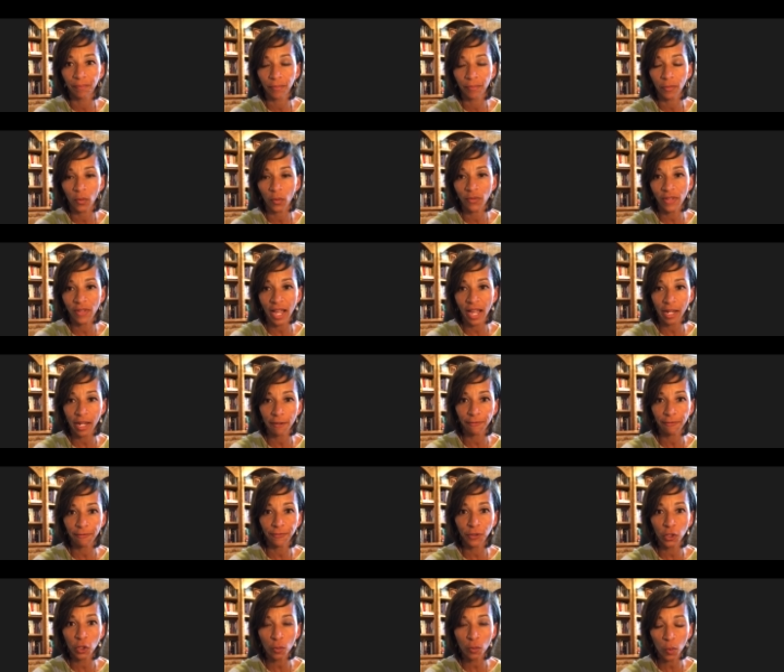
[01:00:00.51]
We've got a
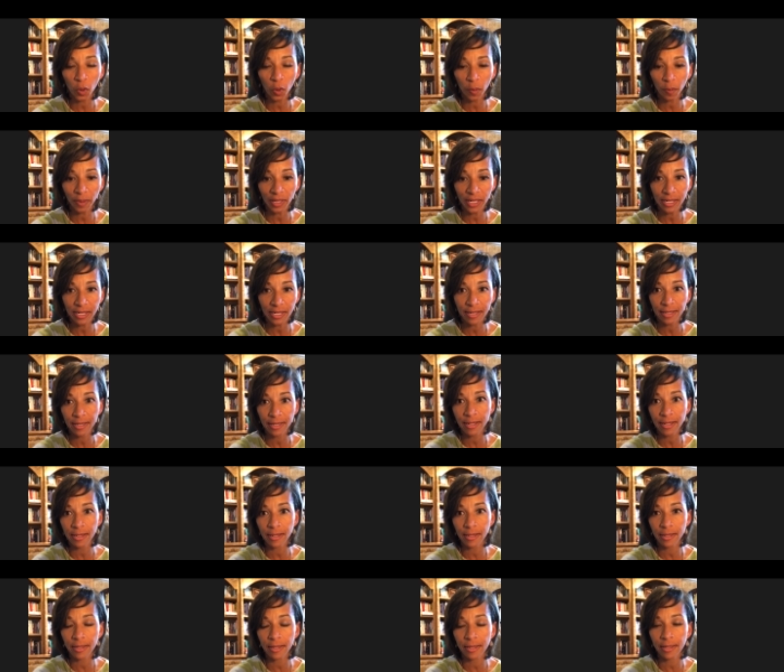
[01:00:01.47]
few more
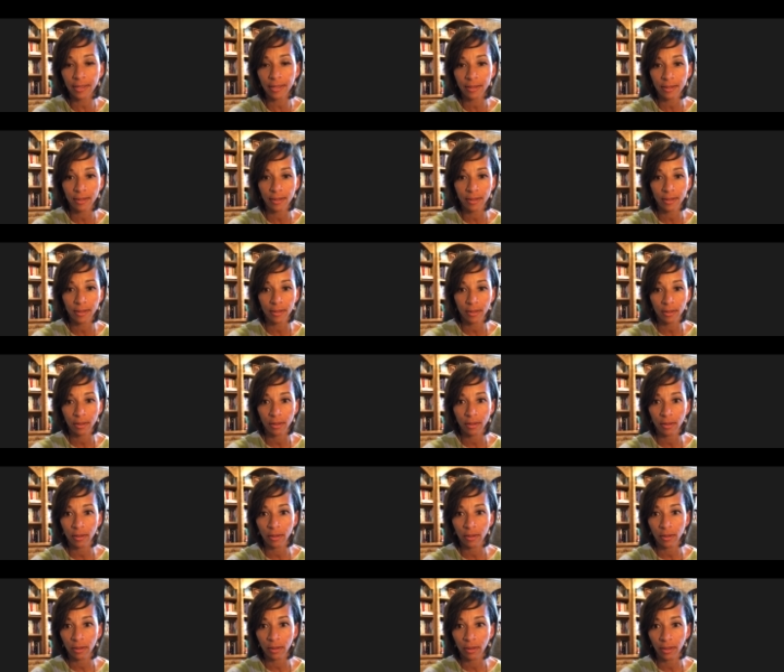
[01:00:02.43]
pieces
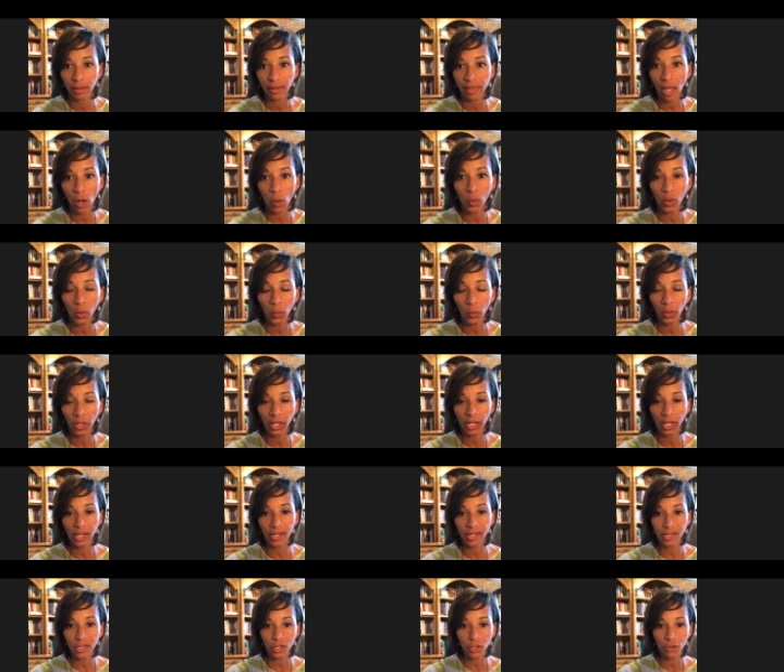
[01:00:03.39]
that we want to
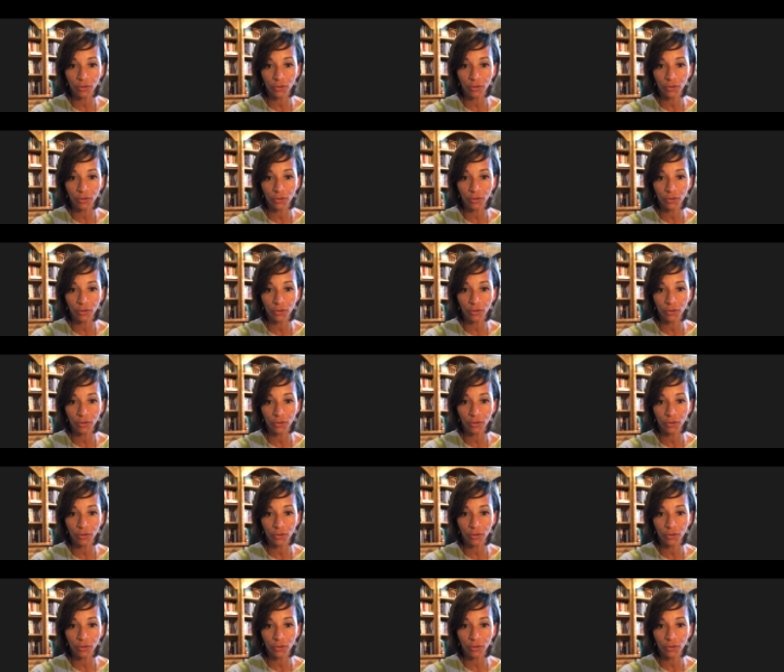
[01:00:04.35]
get to